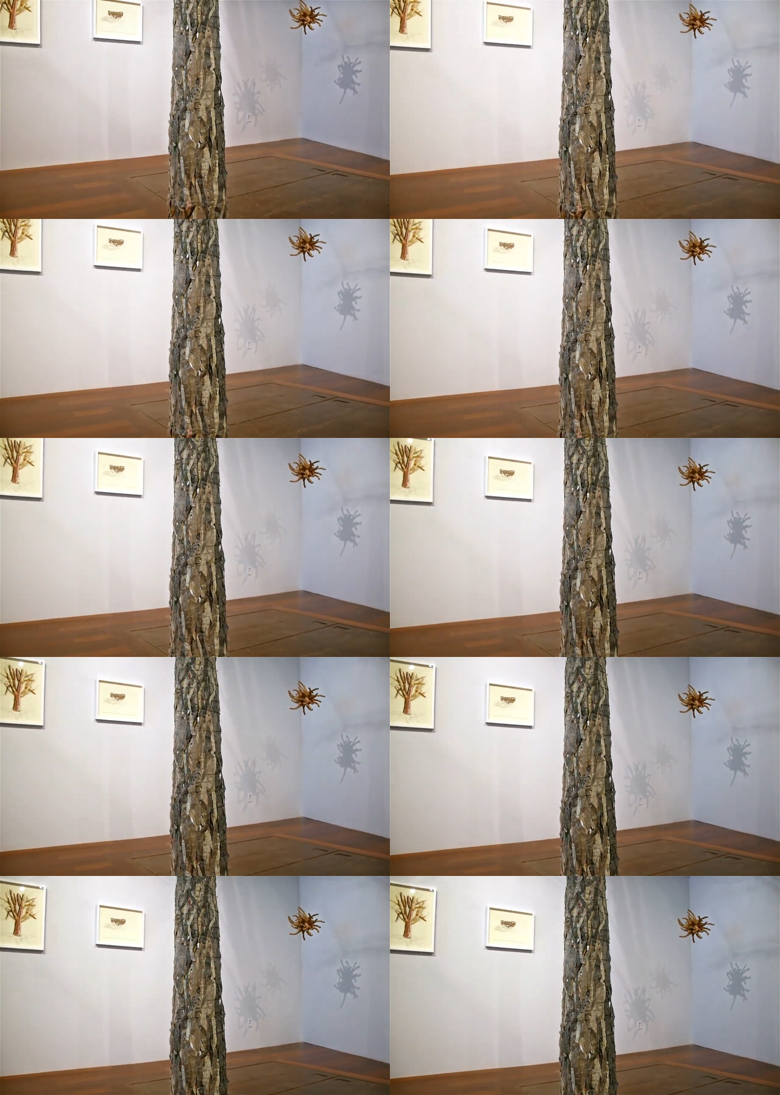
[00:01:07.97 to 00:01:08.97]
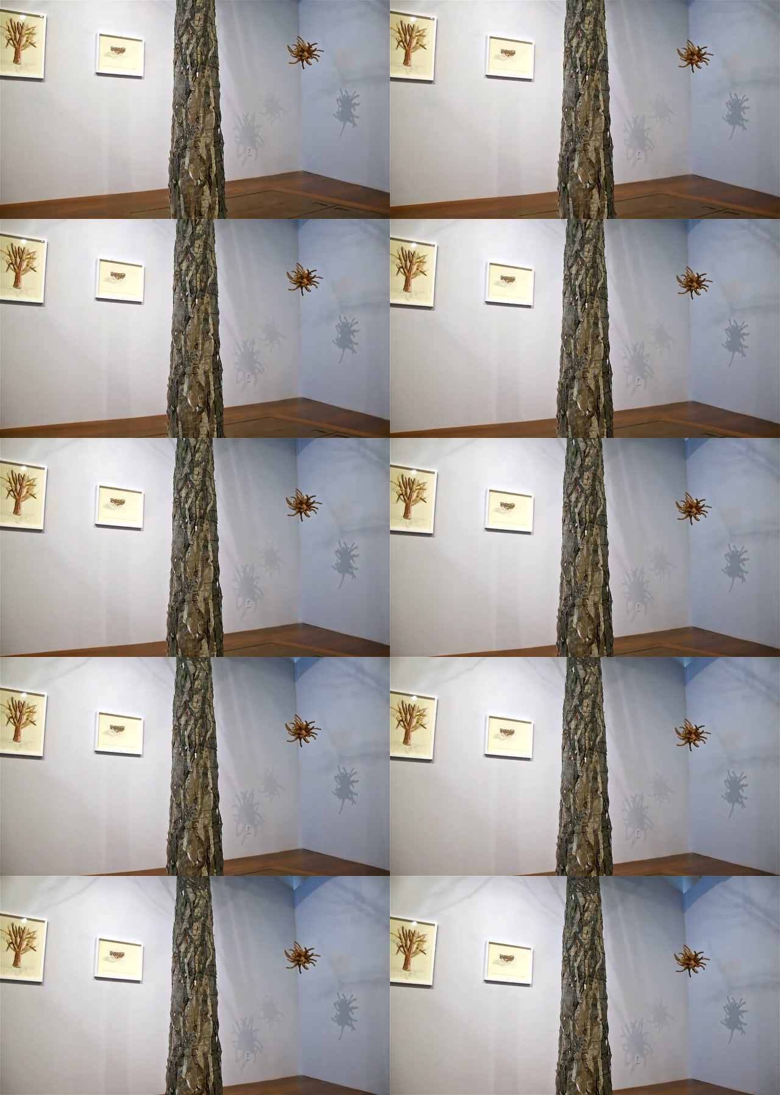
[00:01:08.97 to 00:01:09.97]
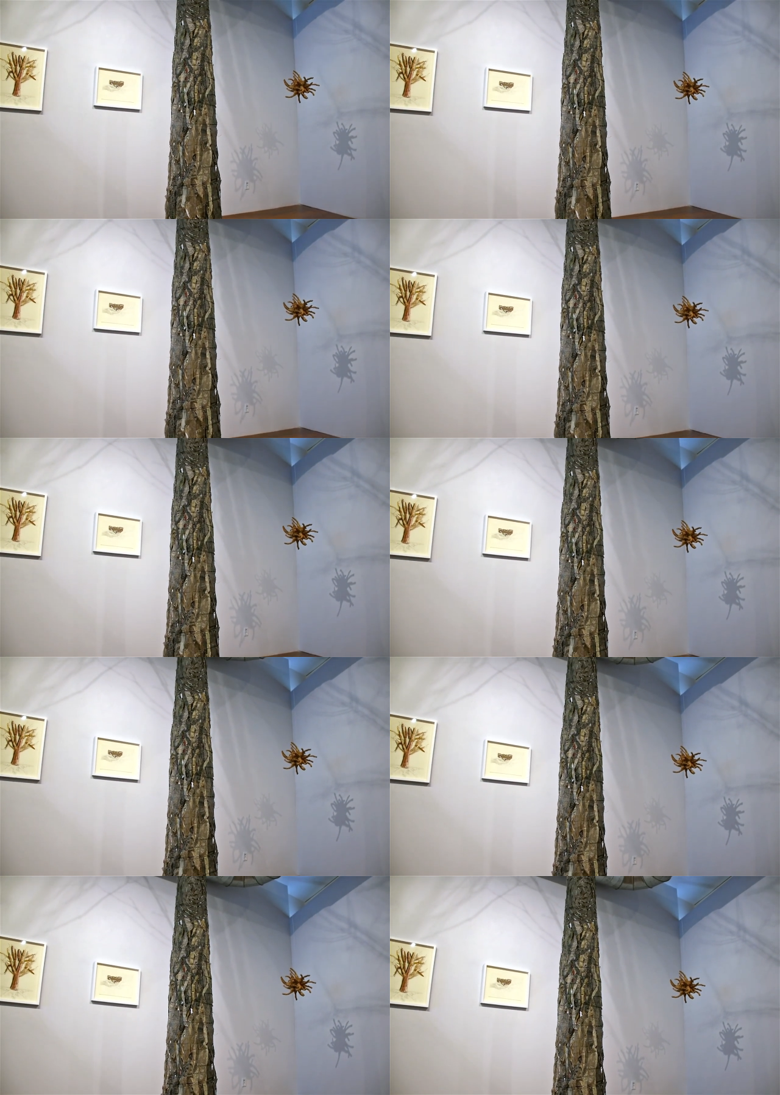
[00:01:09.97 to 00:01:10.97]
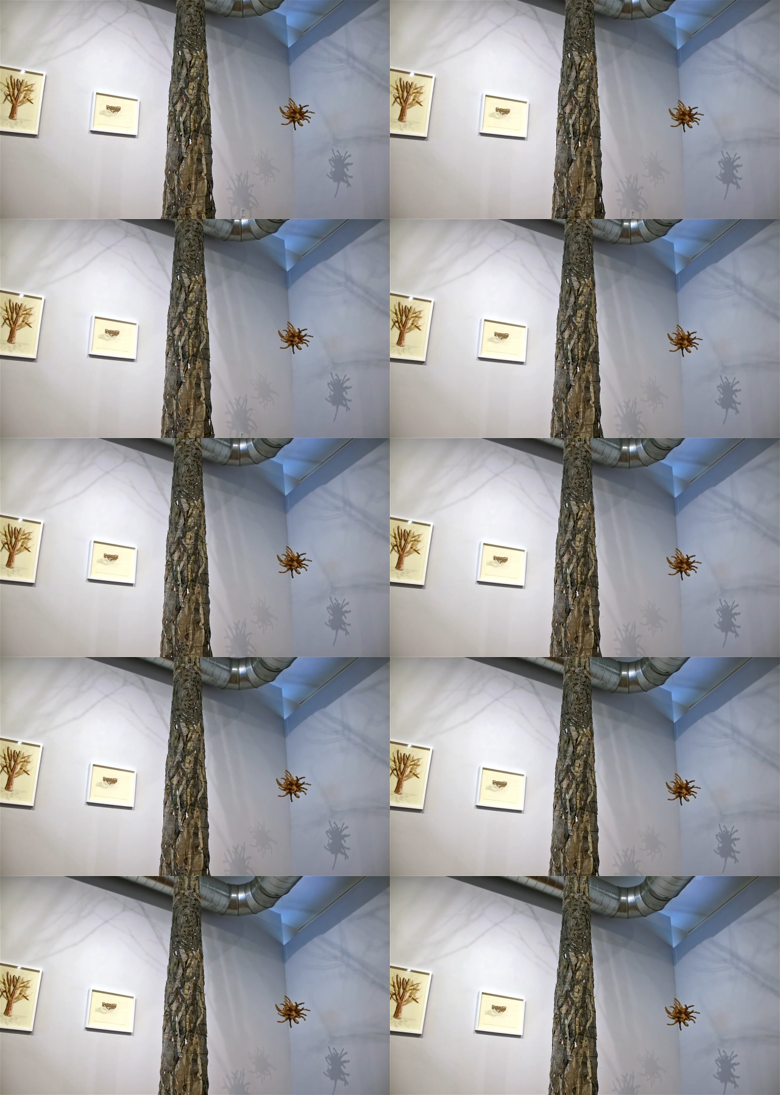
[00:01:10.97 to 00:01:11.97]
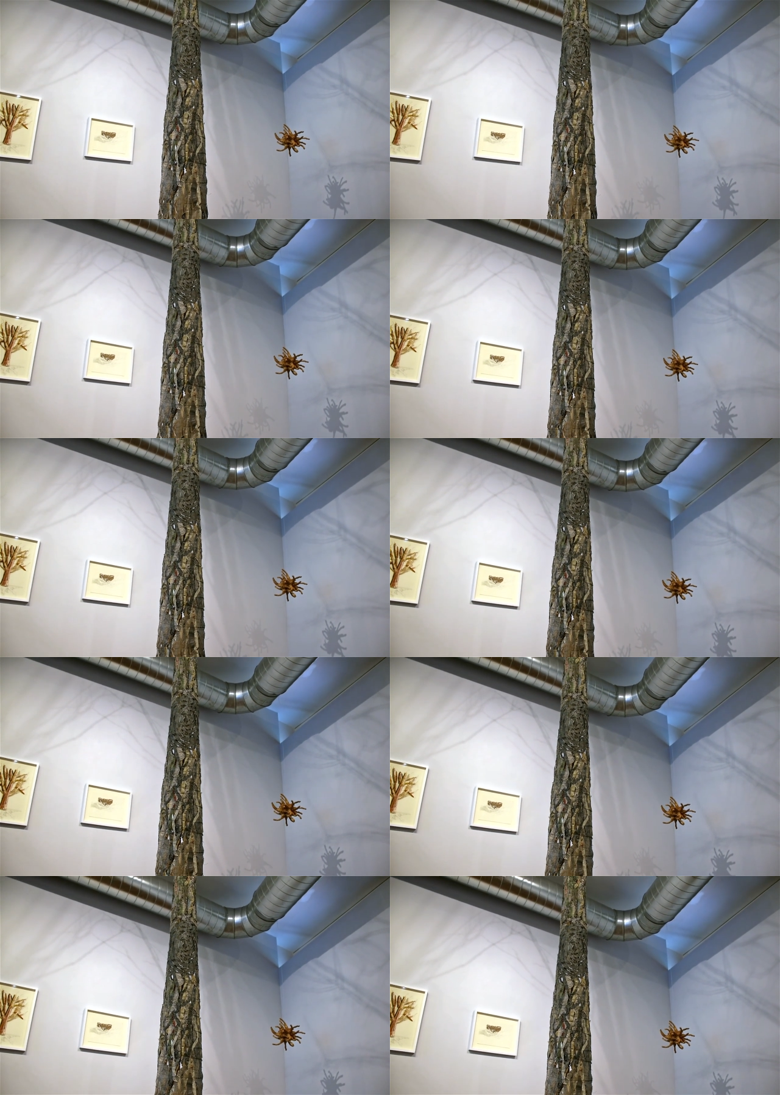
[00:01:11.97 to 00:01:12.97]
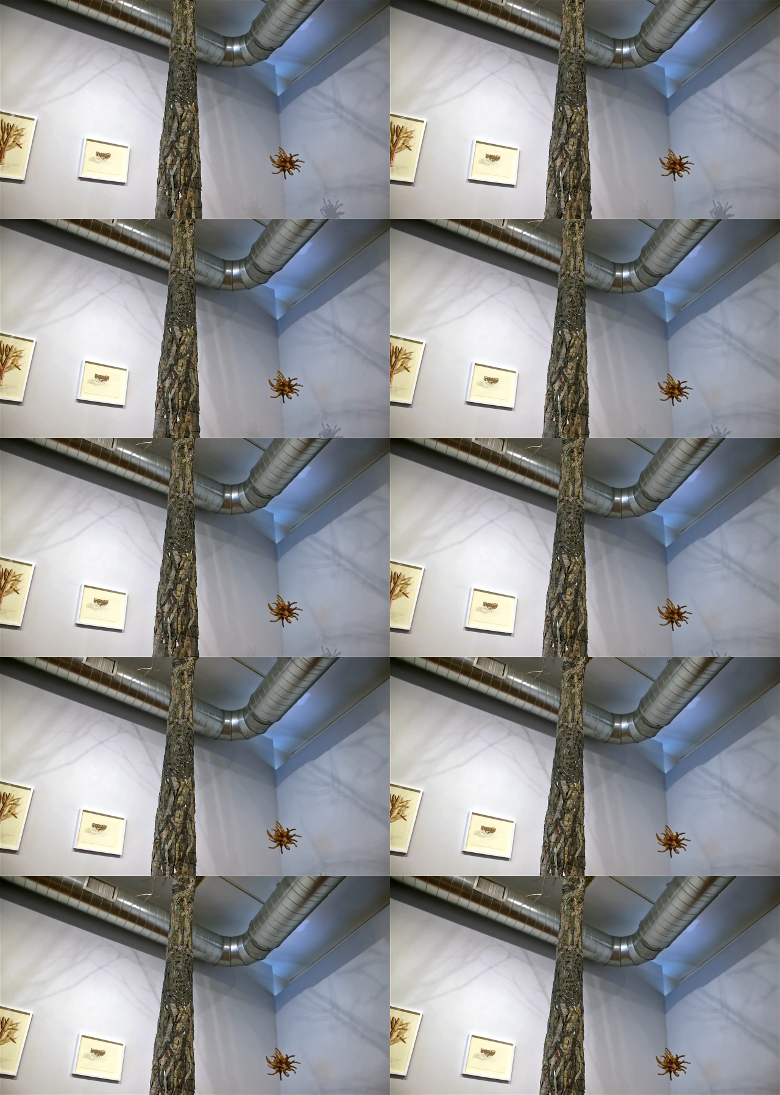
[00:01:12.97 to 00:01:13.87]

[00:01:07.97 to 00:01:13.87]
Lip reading: Nobody's mouth can be seen.